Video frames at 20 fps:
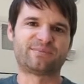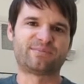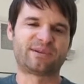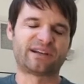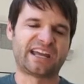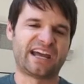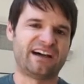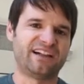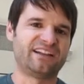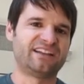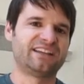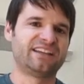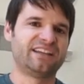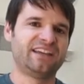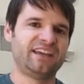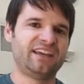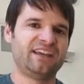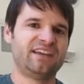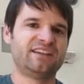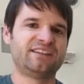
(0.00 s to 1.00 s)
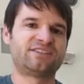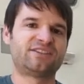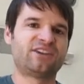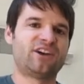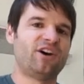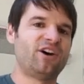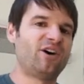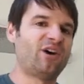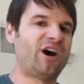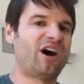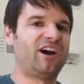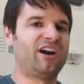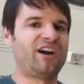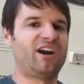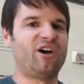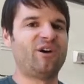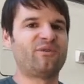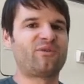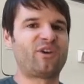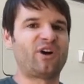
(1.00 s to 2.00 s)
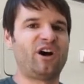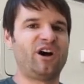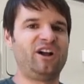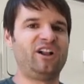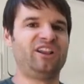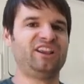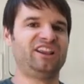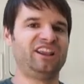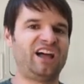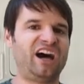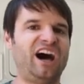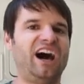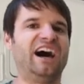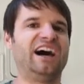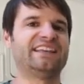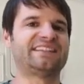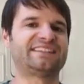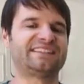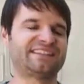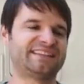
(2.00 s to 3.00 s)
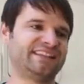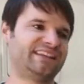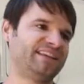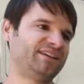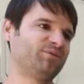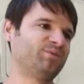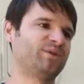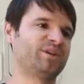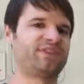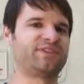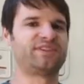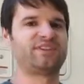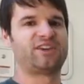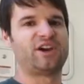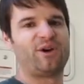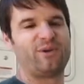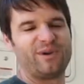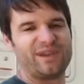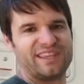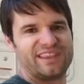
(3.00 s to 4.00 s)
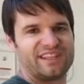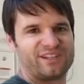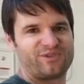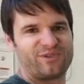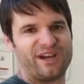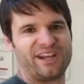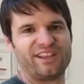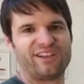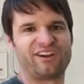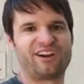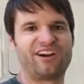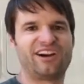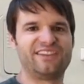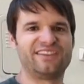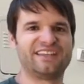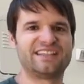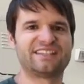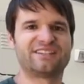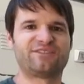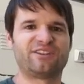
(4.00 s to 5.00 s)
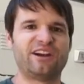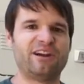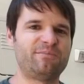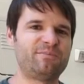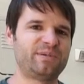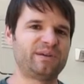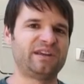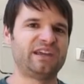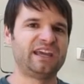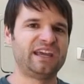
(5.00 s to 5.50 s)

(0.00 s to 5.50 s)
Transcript: per gallon. So our overall loss with towing the trailer on this trip